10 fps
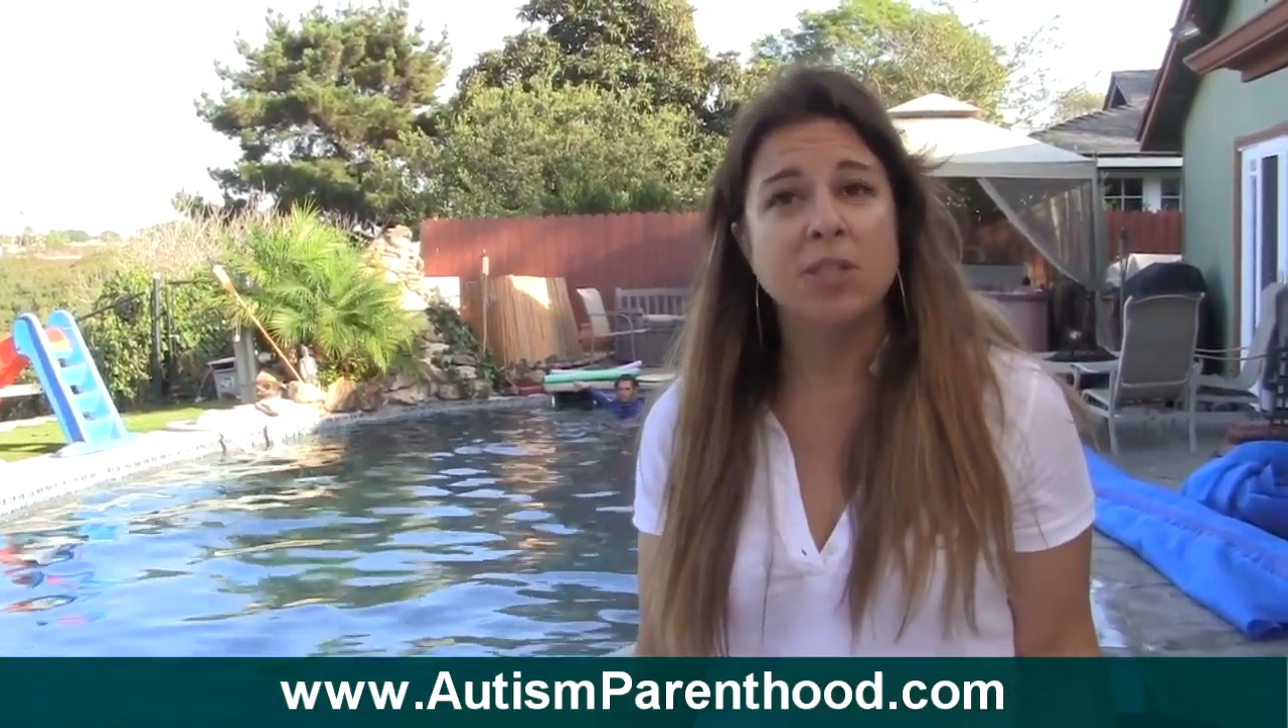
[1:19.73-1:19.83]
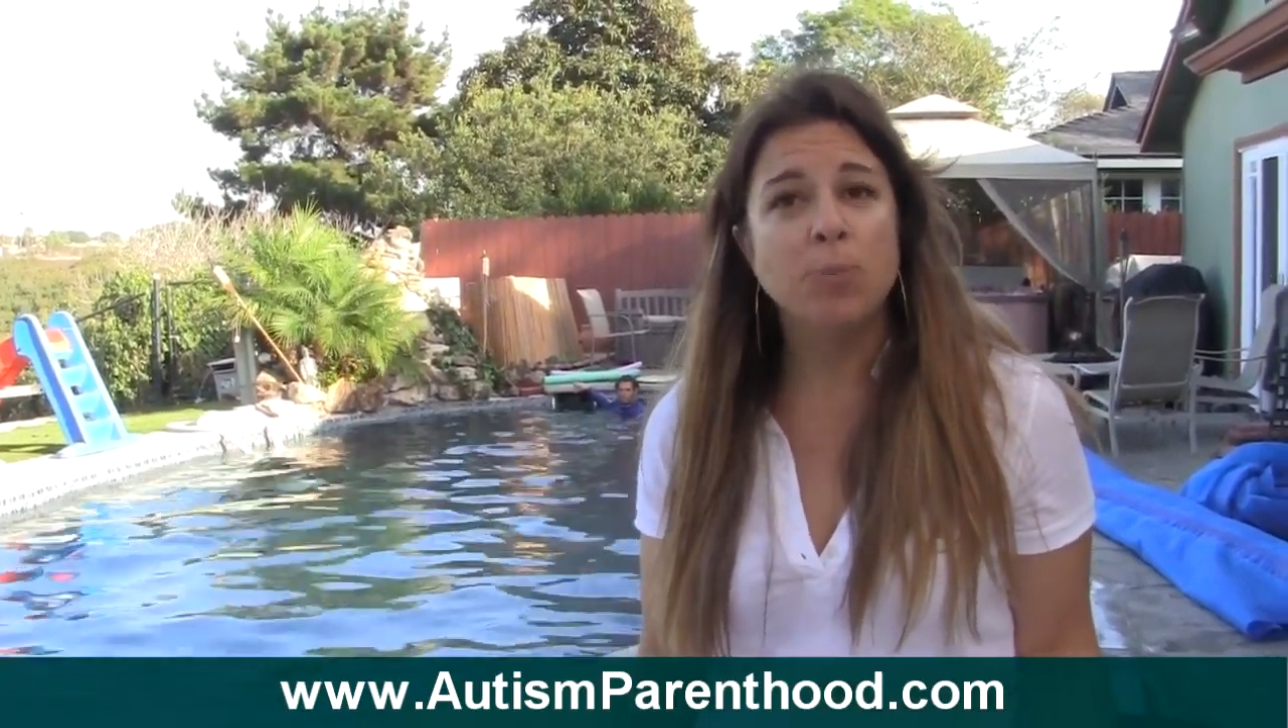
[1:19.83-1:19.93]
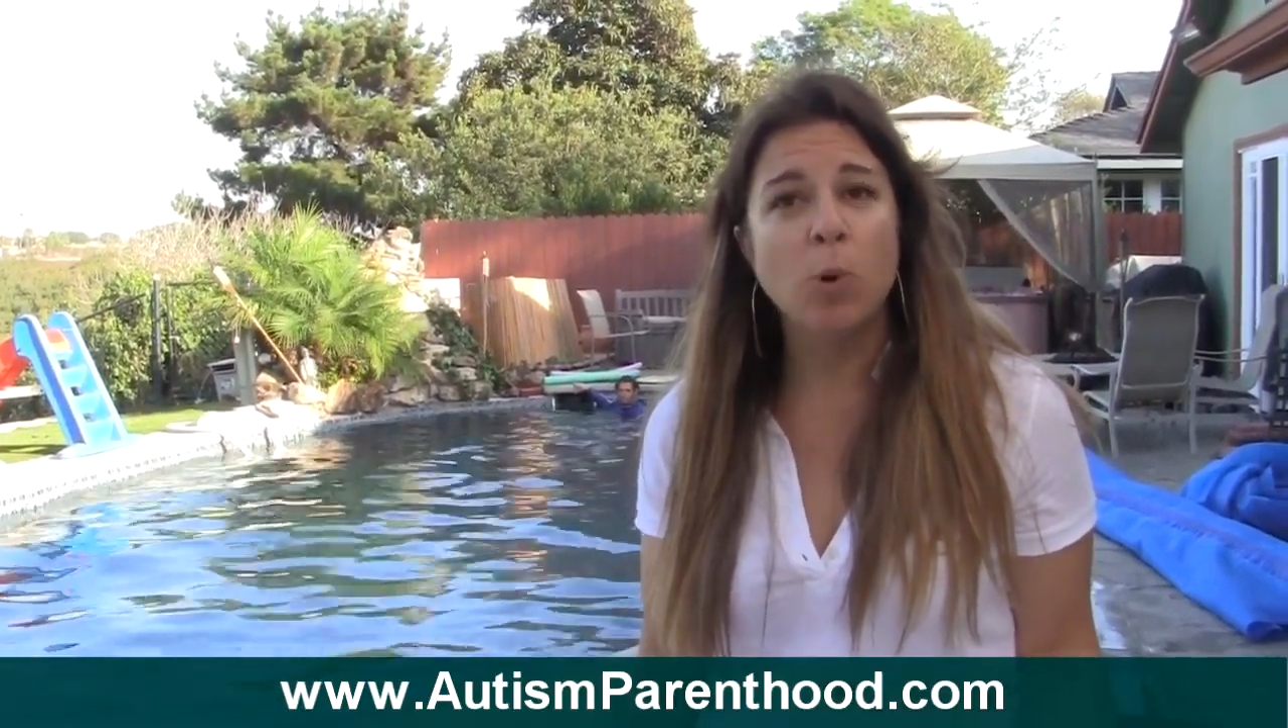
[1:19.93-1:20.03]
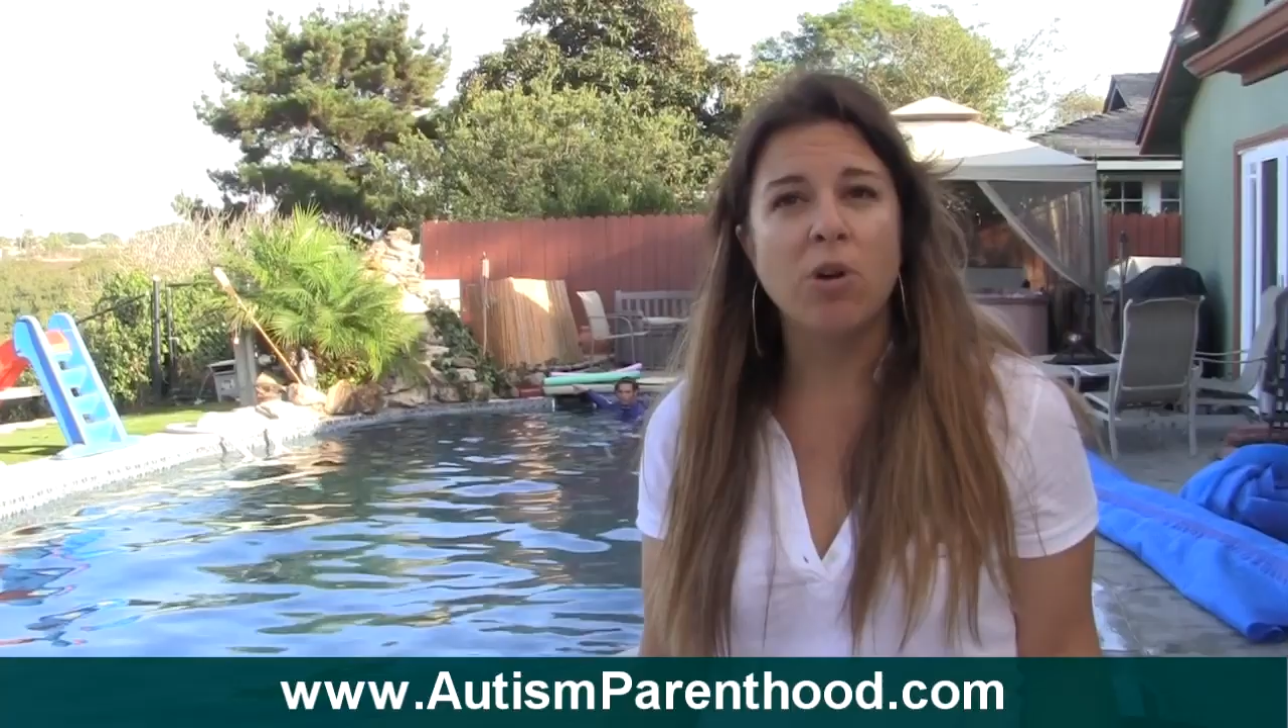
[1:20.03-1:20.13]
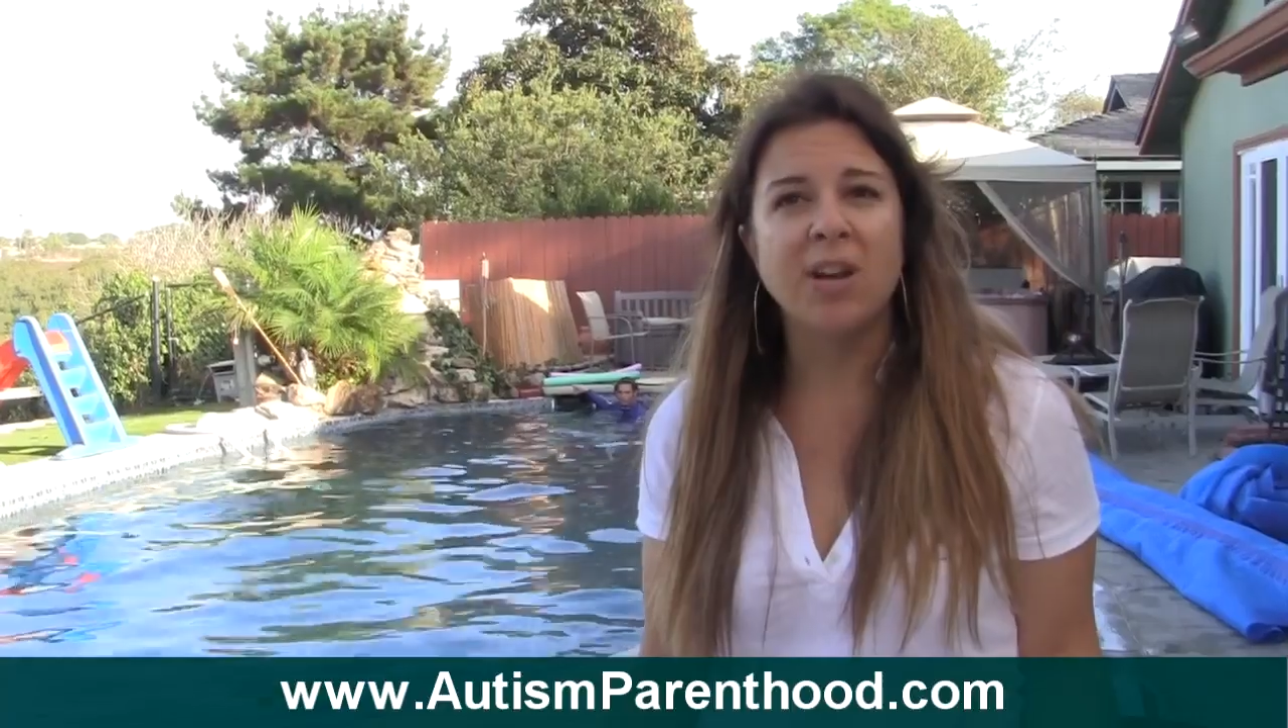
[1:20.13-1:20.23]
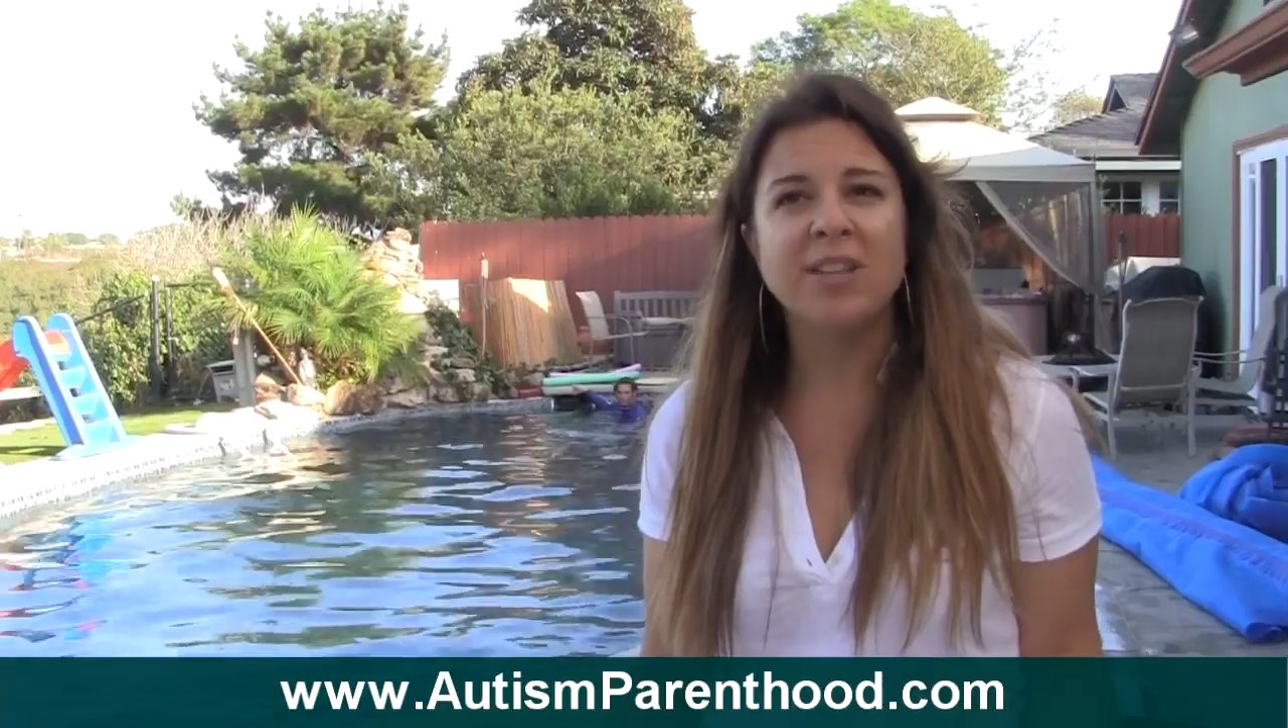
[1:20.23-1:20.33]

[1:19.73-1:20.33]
sport.